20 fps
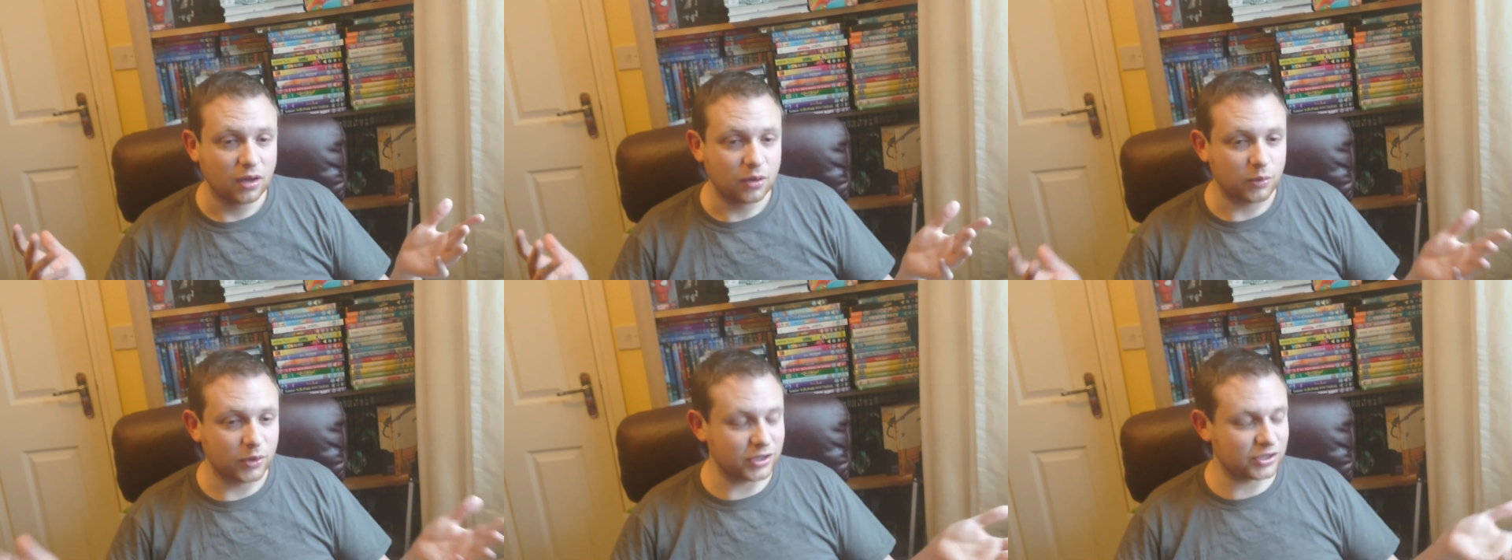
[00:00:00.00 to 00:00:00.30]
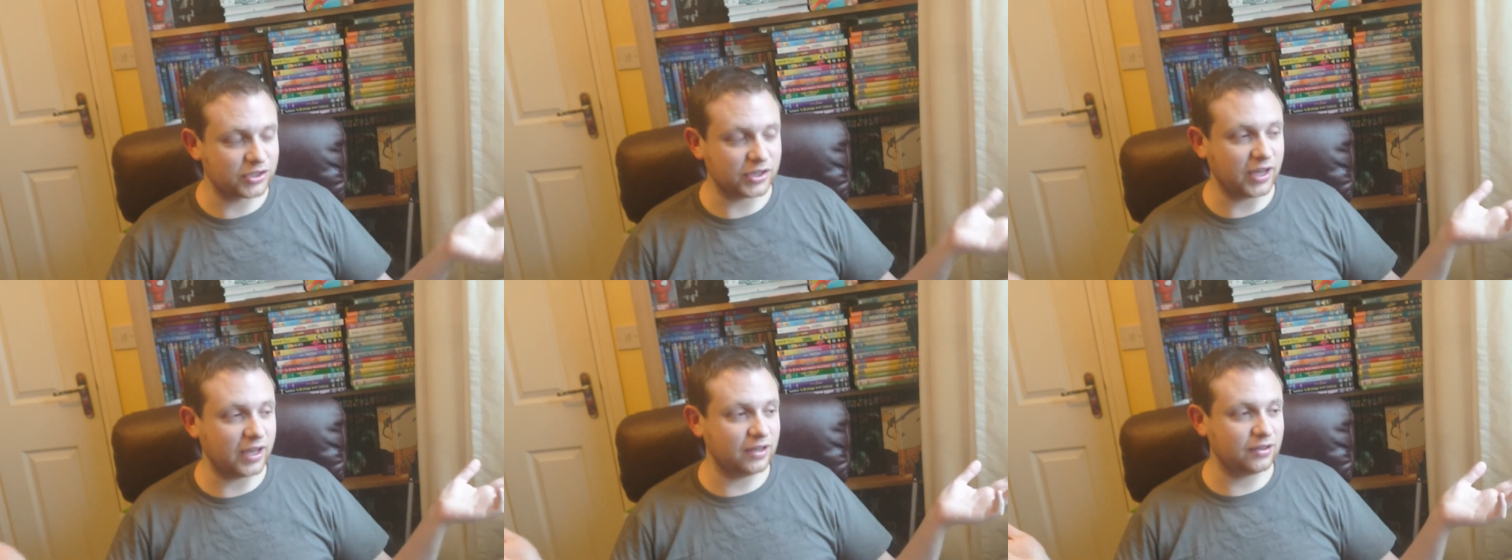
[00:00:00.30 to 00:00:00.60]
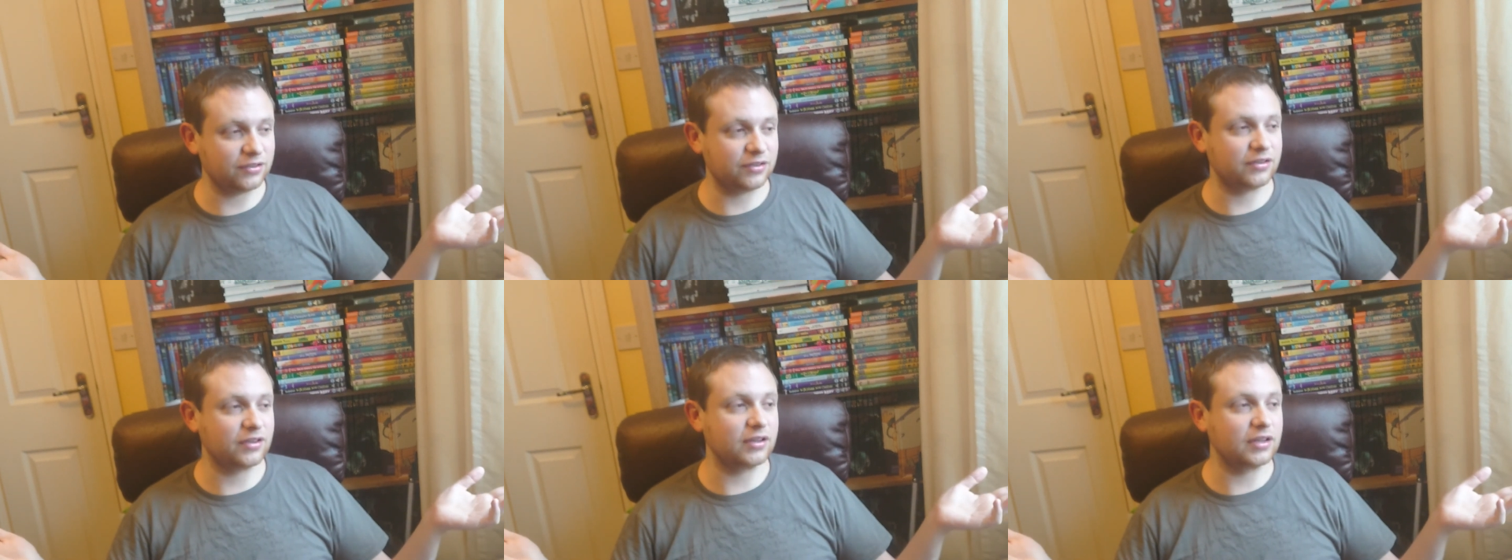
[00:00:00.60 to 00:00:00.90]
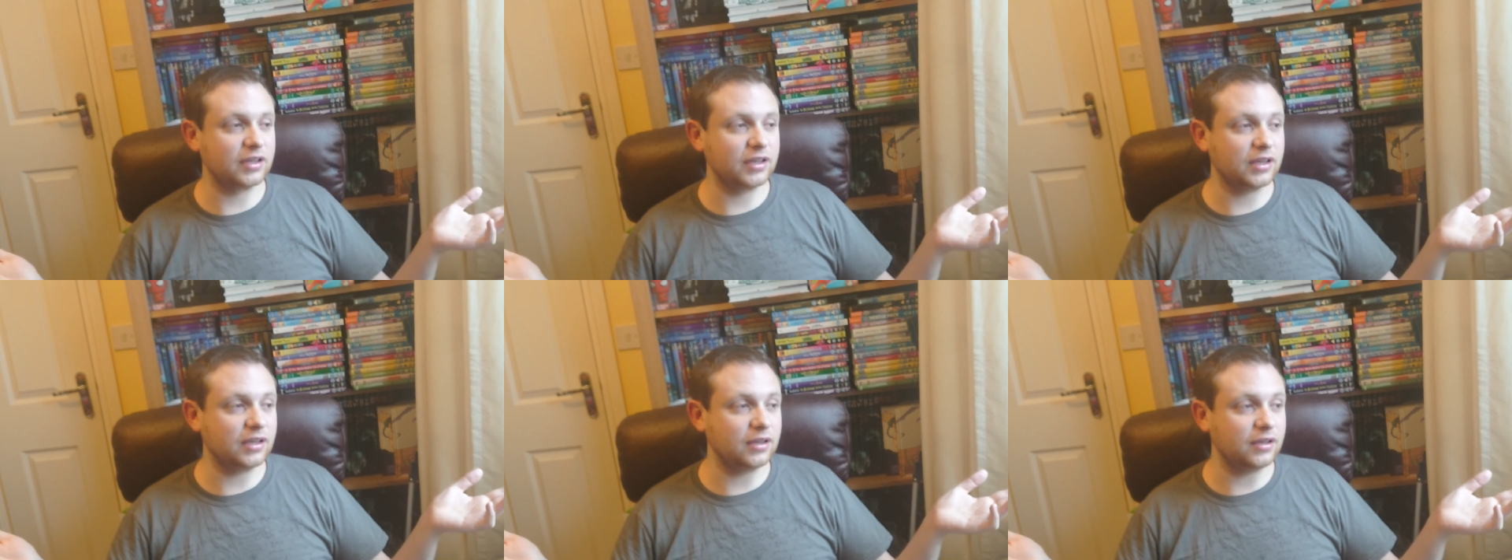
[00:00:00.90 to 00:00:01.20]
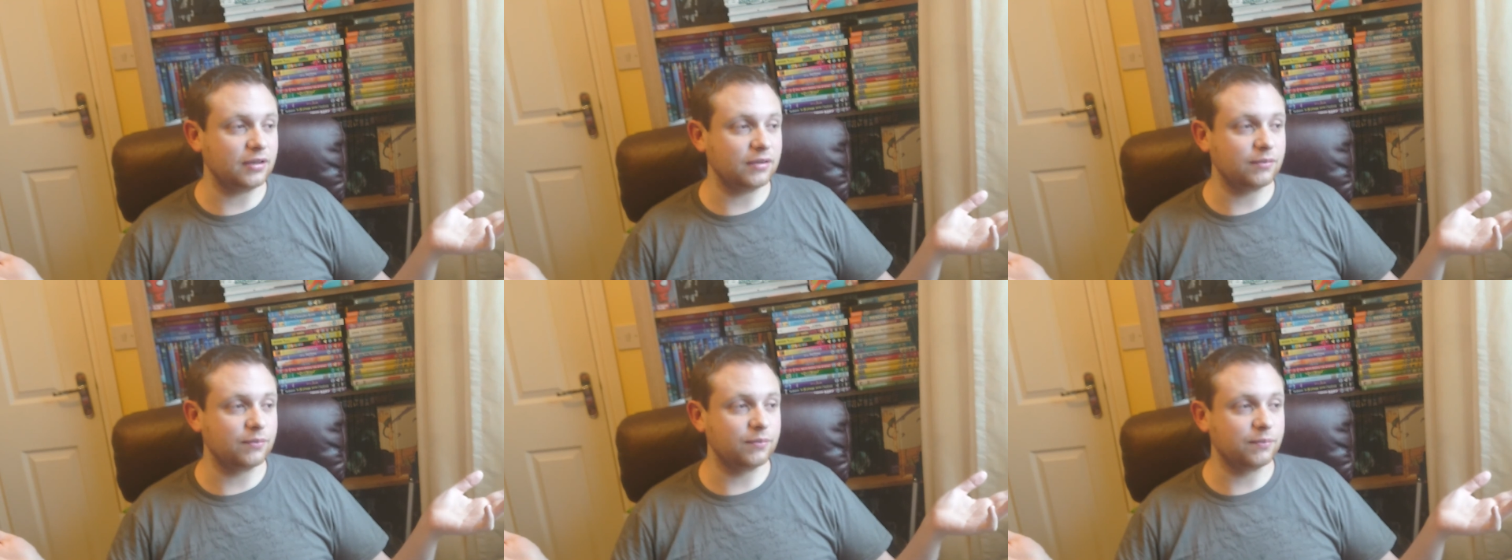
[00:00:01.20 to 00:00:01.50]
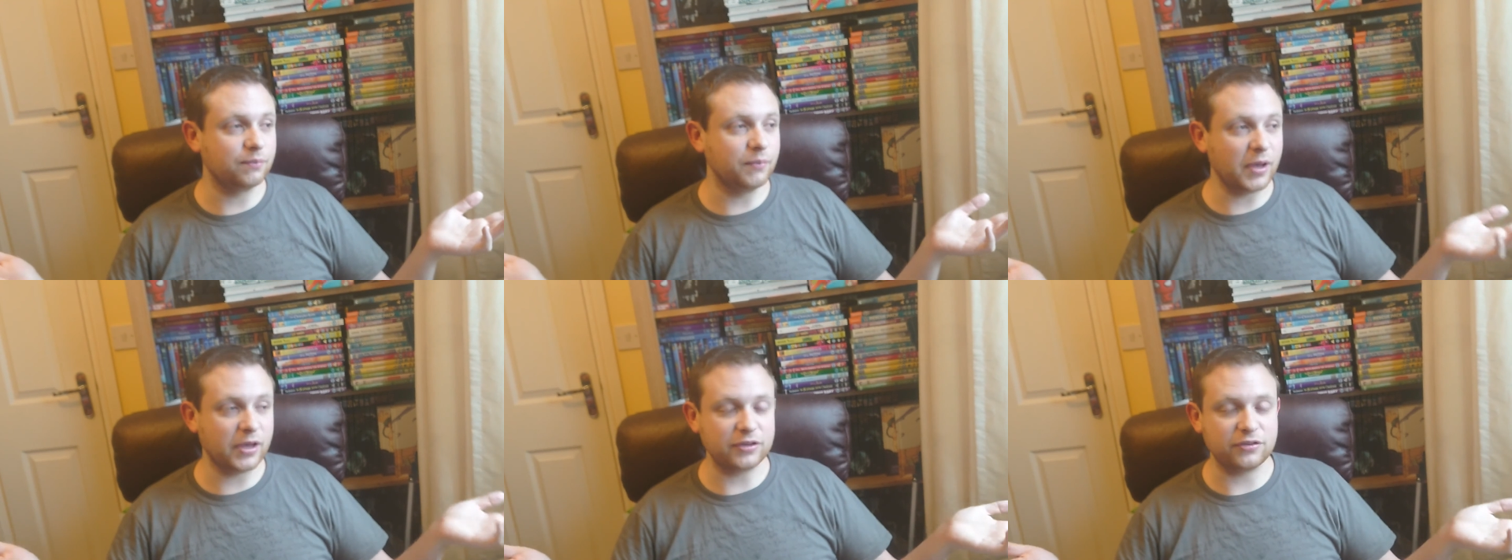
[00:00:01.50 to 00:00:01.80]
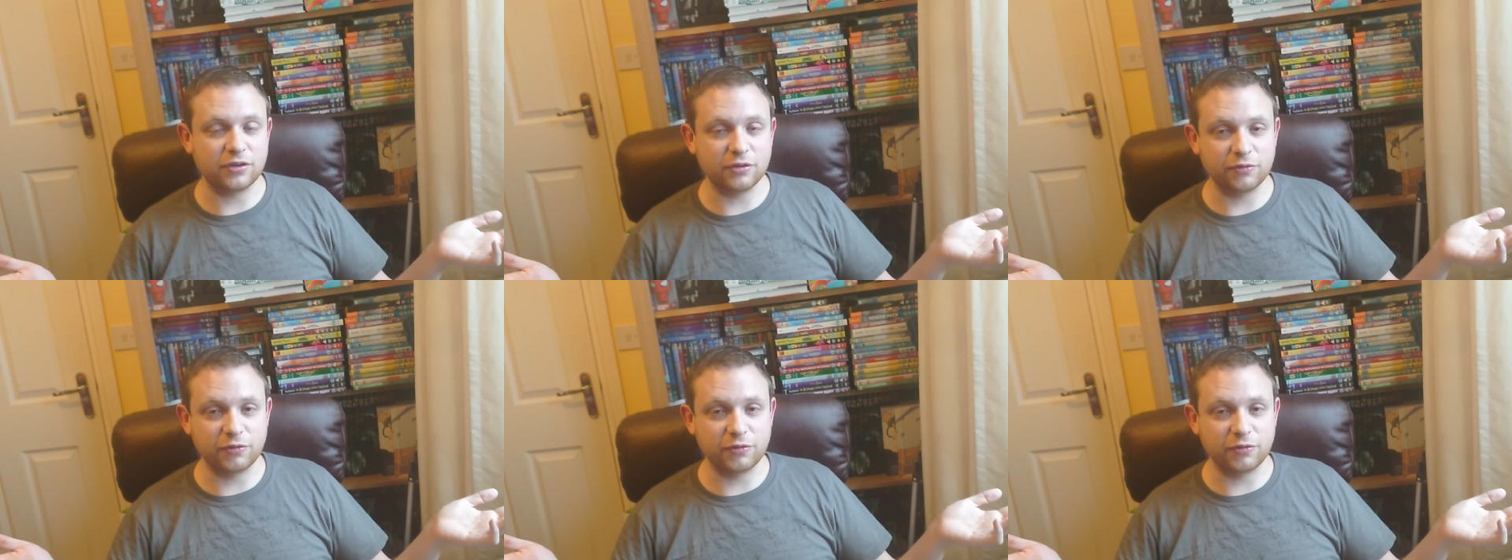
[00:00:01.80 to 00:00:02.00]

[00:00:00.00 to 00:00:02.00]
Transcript: which instantly makes